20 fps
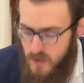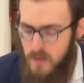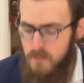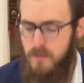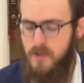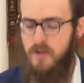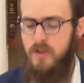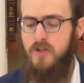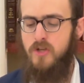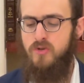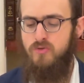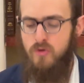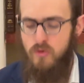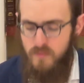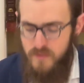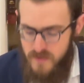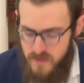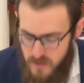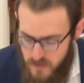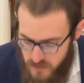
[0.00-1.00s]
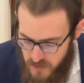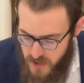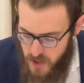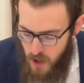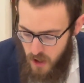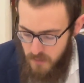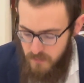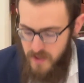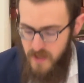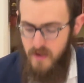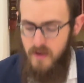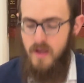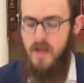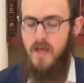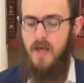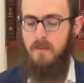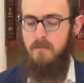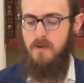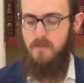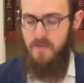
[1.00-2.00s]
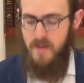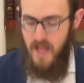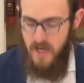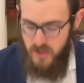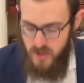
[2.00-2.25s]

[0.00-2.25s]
but to the troops, to the army. Because